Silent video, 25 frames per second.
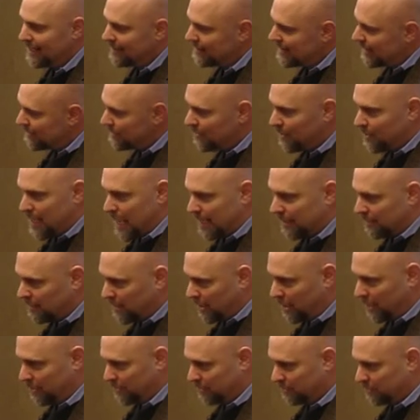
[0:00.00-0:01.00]
That's all got to
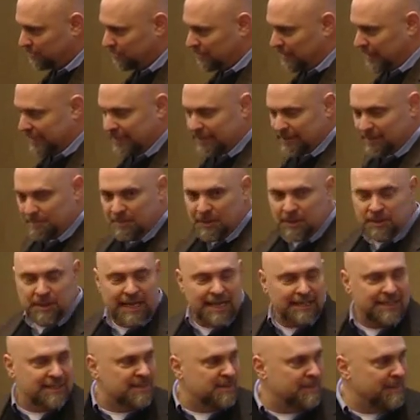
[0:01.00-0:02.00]
go, right? Bill
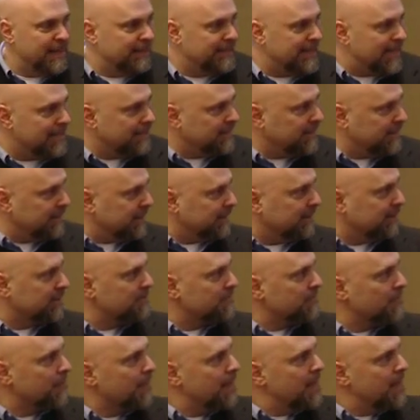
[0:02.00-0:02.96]
Gates has made that clear.